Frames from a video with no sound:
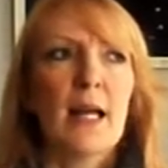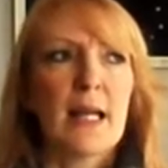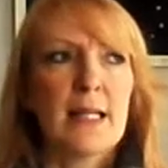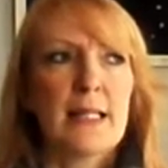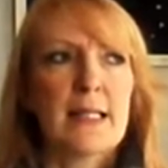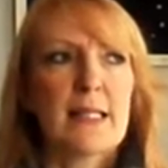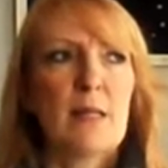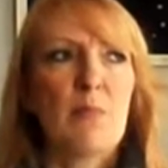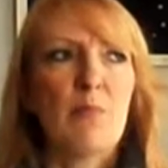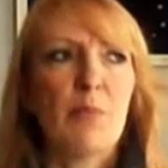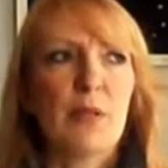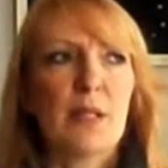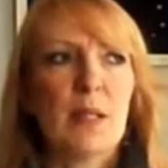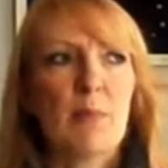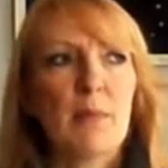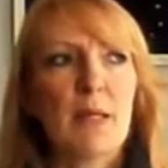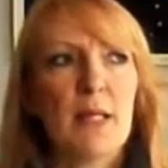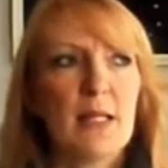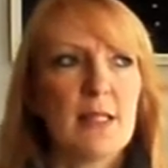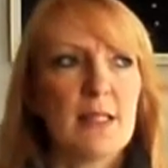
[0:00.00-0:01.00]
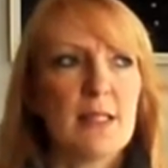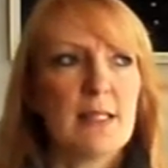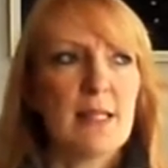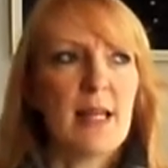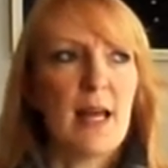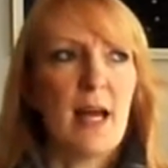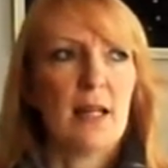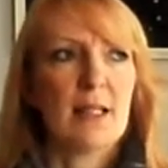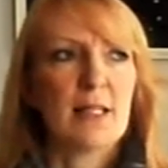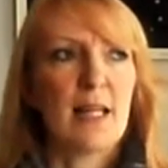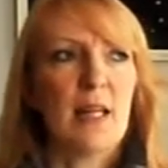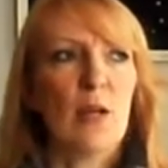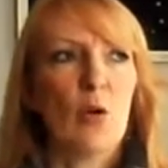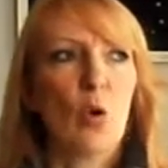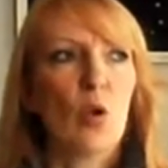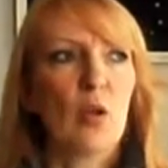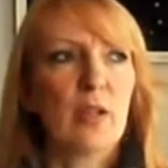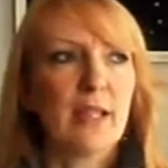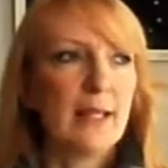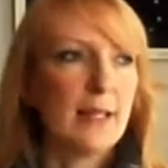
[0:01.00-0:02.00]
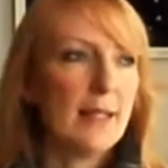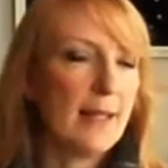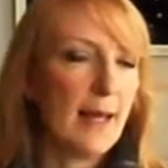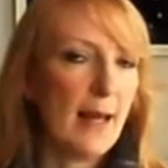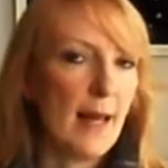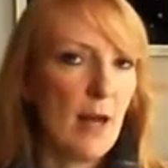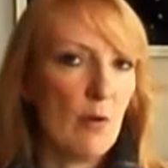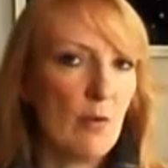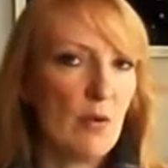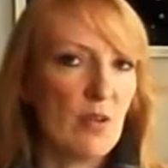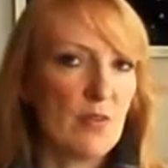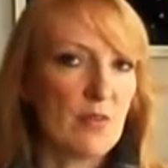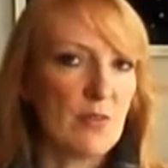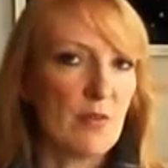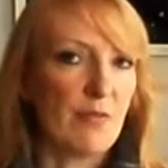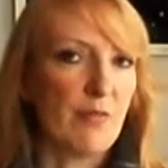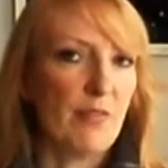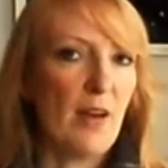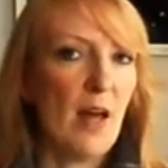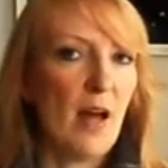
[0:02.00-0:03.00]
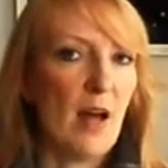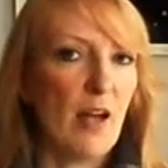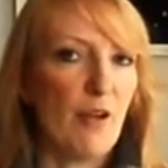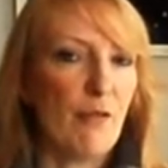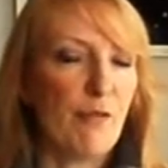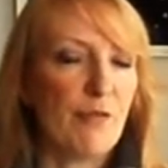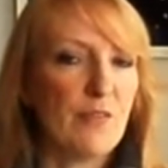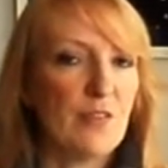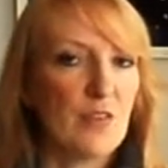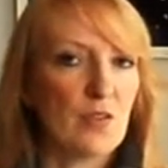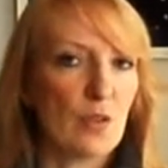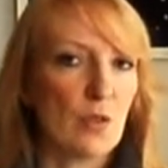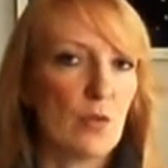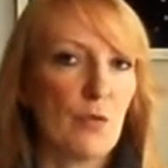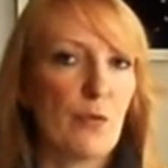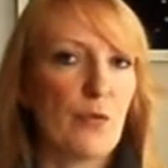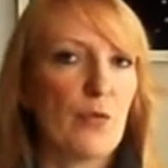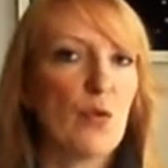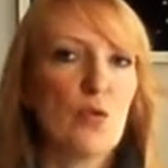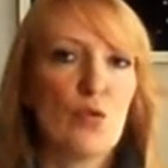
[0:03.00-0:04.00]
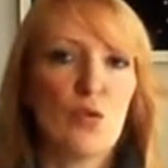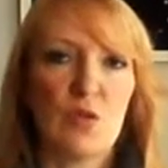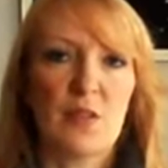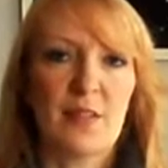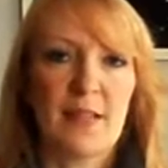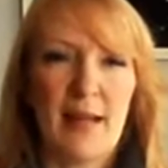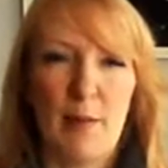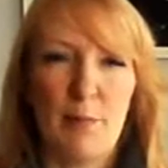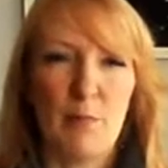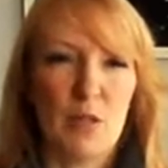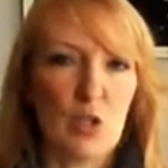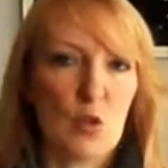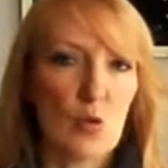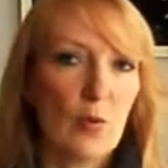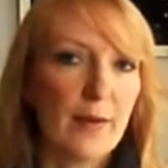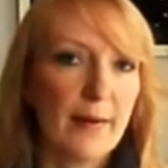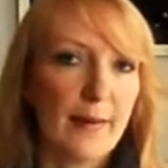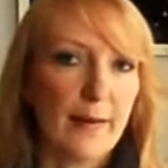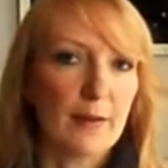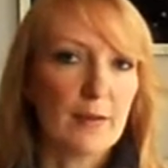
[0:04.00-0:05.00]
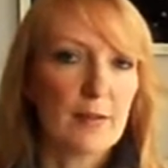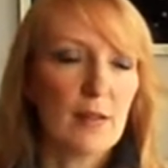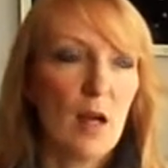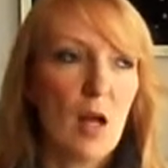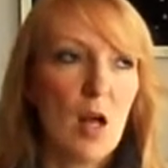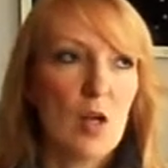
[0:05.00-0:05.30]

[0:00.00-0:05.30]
It simply means that in all key areas of life, this confusion can be triggered.